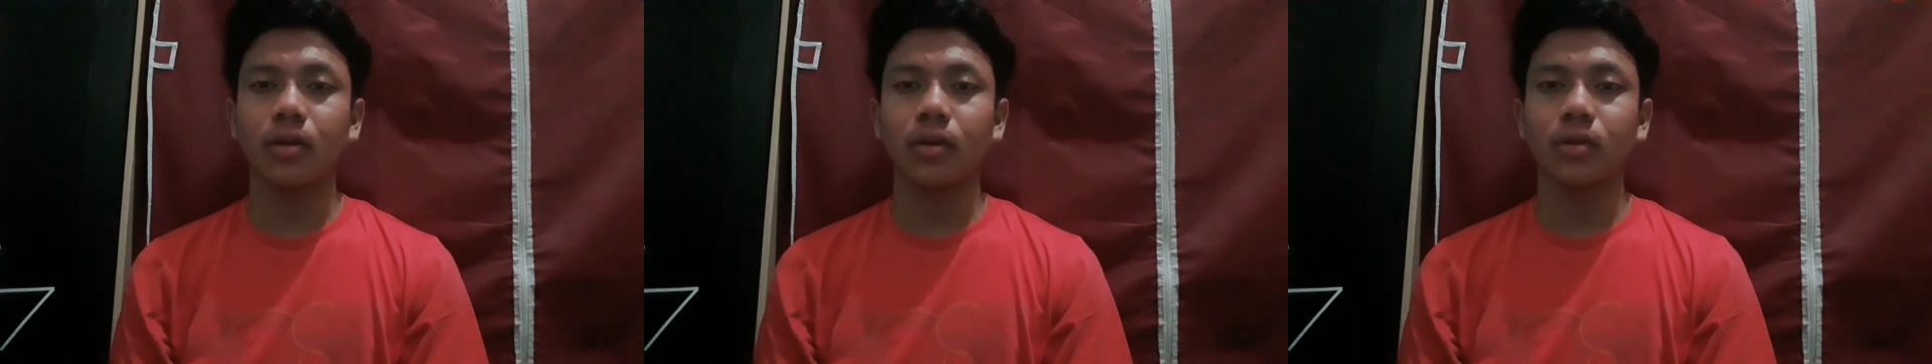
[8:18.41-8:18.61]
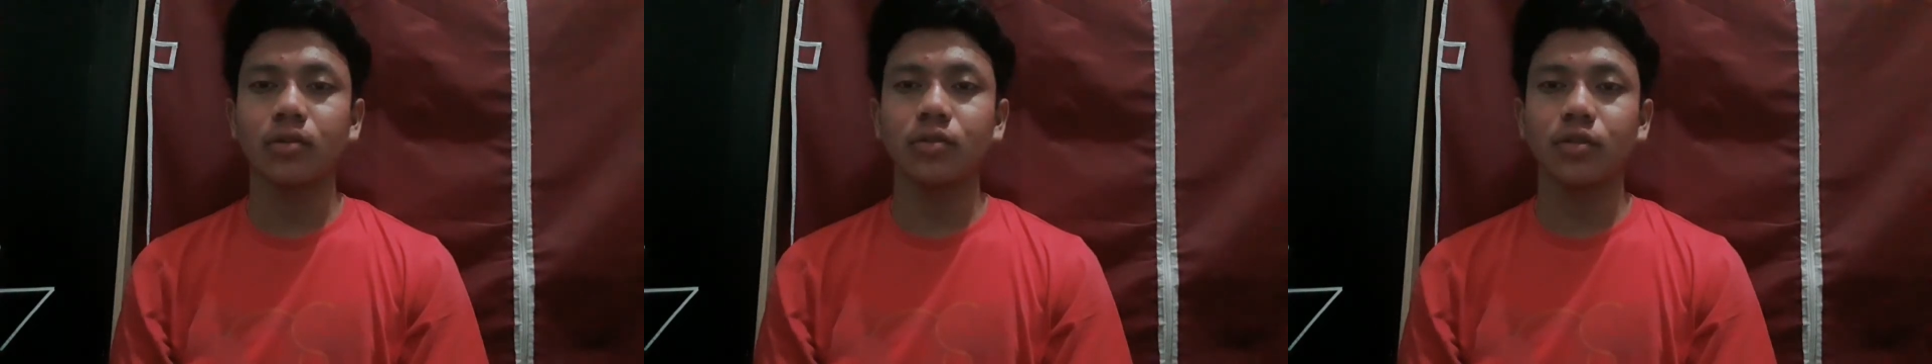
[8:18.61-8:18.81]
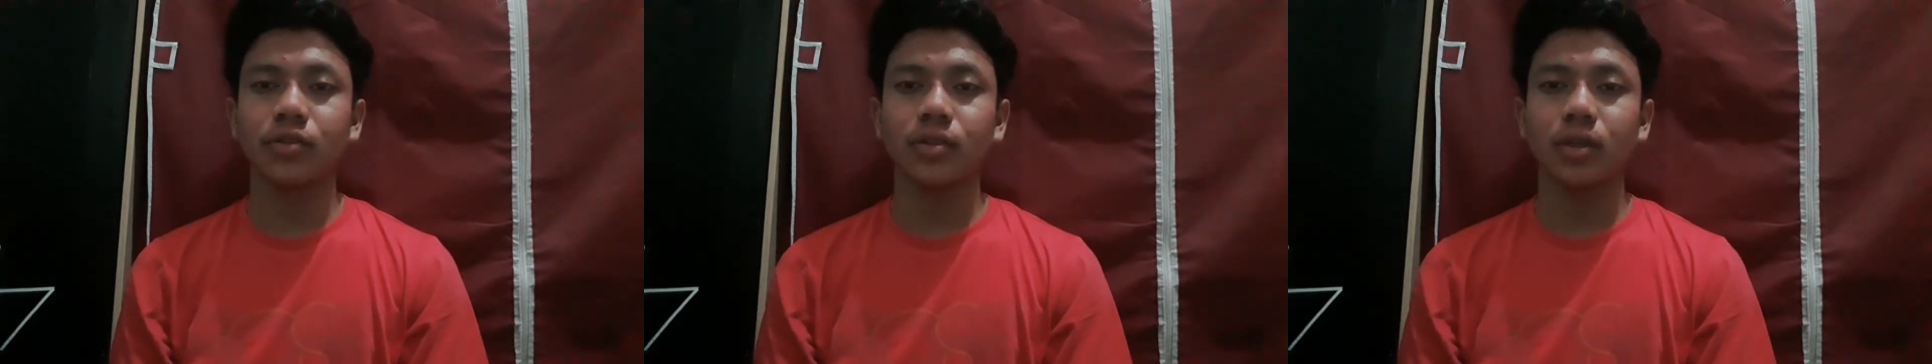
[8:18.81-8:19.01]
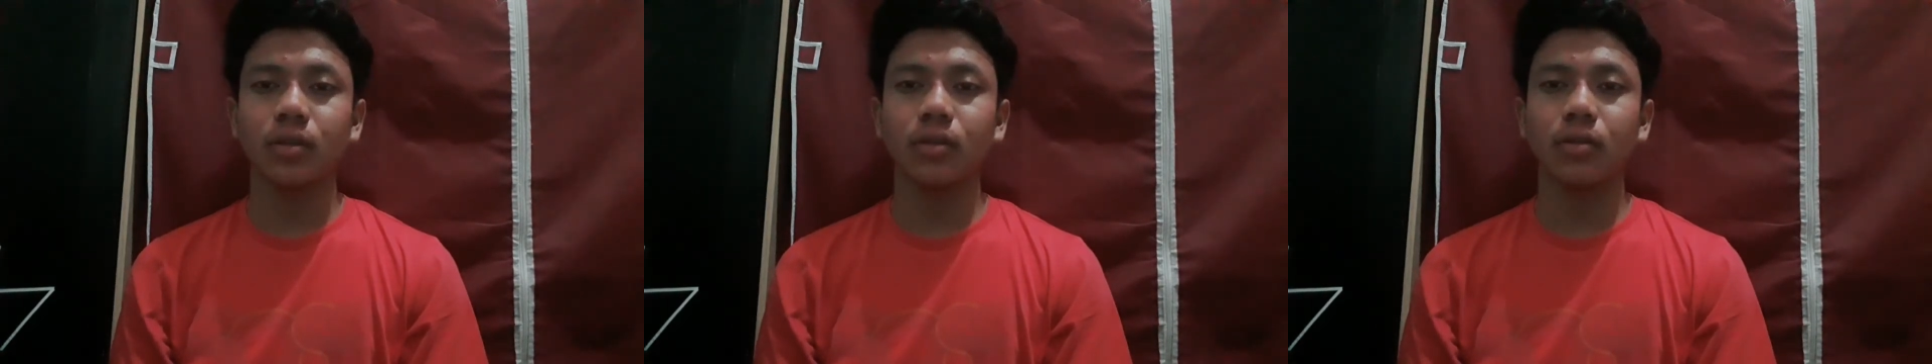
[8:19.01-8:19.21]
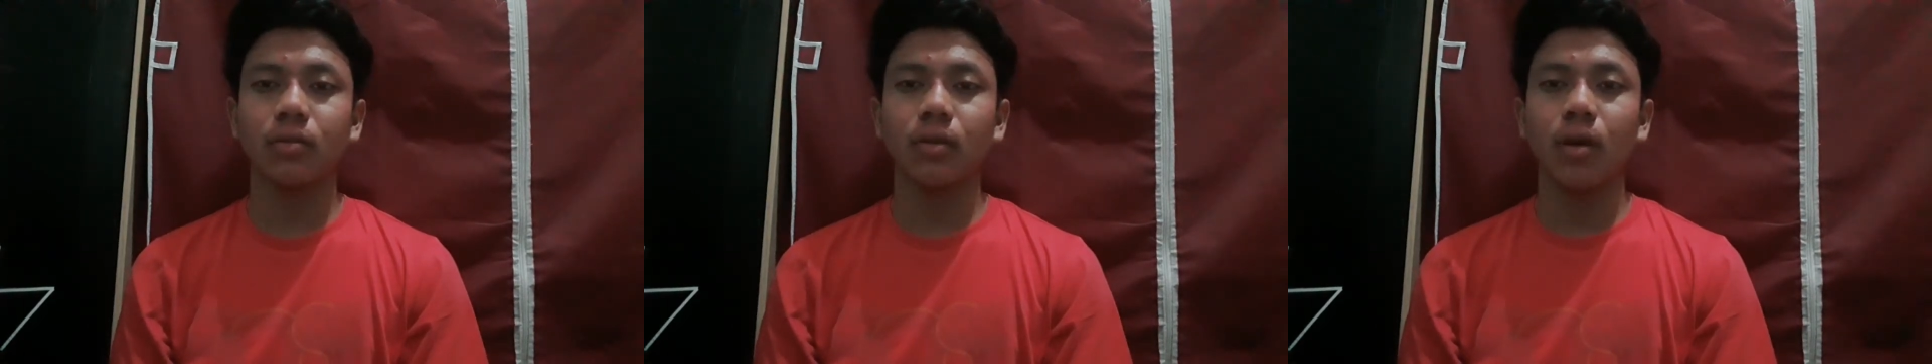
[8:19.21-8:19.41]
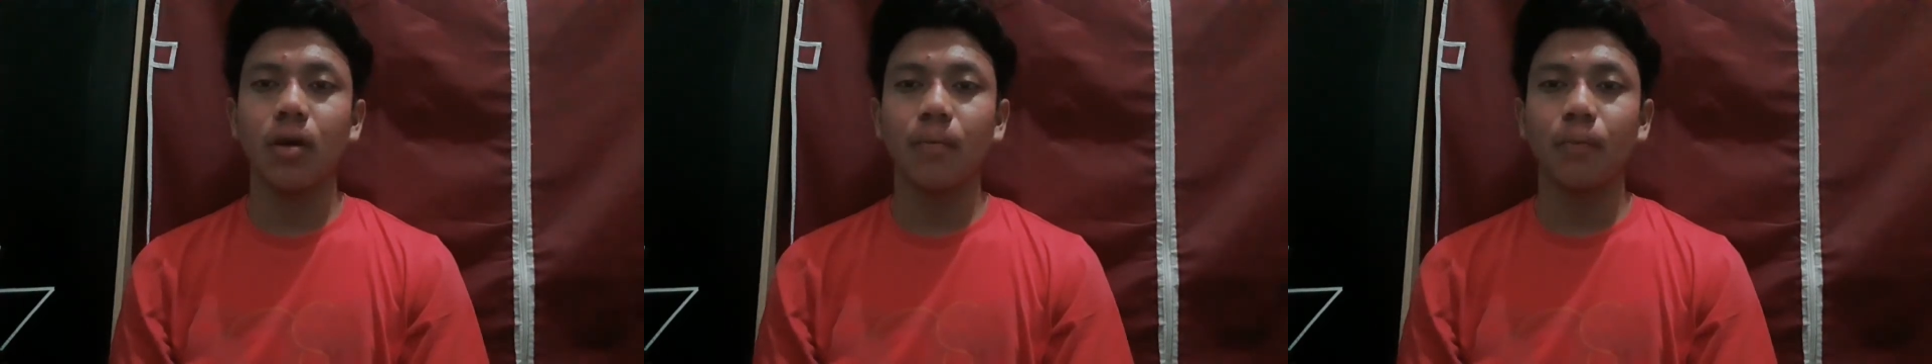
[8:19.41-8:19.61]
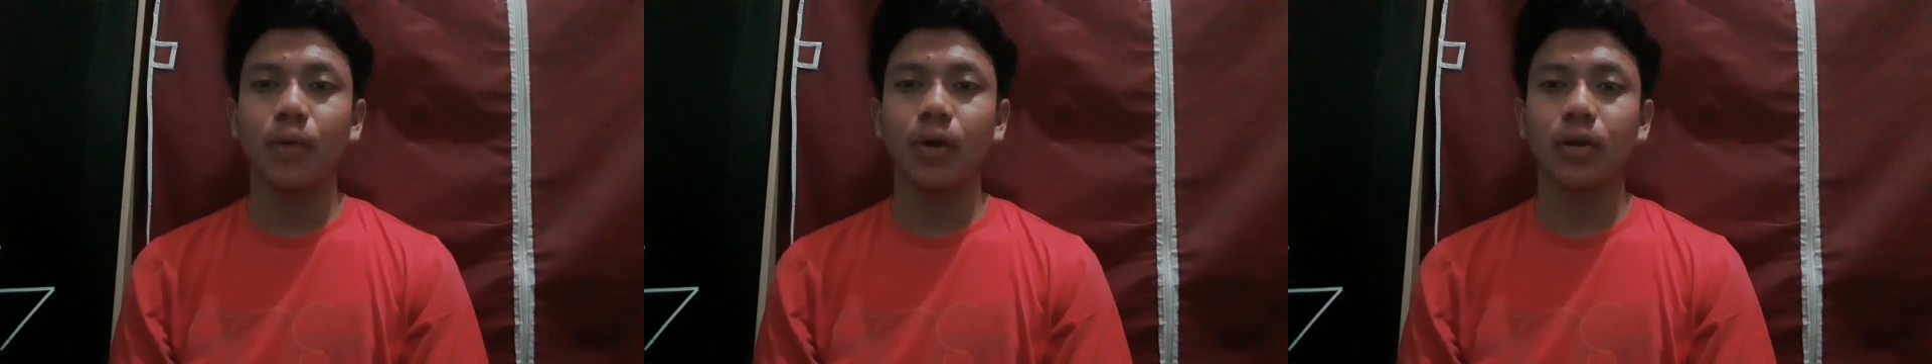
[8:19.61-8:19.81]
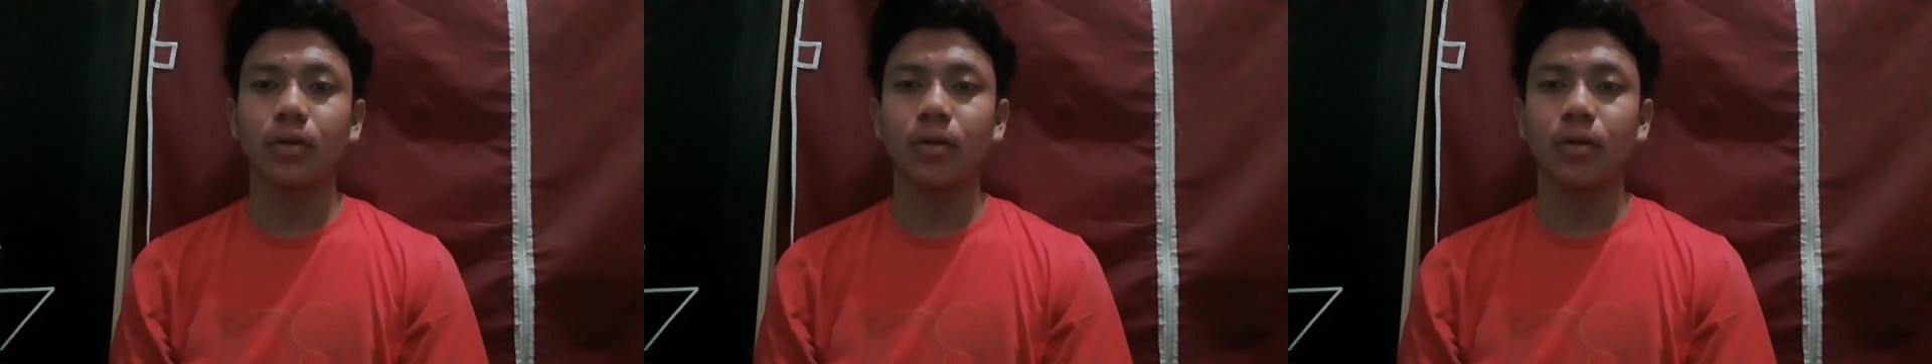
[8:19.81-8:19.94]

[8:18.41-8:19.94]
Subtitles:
construction more